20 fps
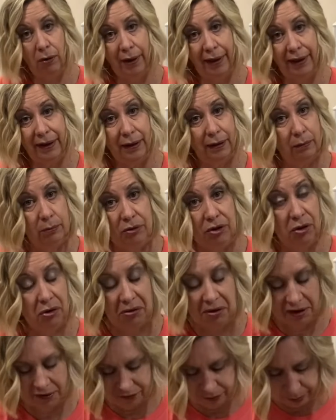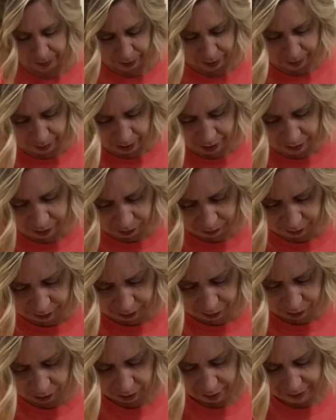like them, you don't have to put them on there
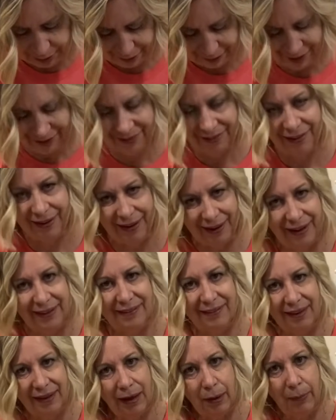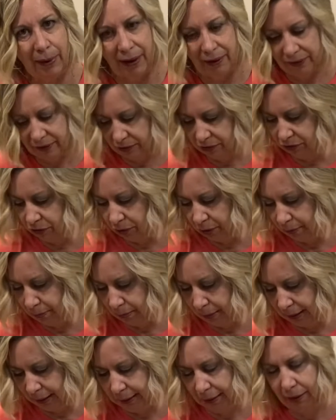either. That's the nice thing about this. You can
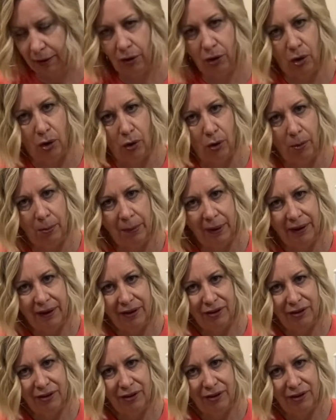make it at home.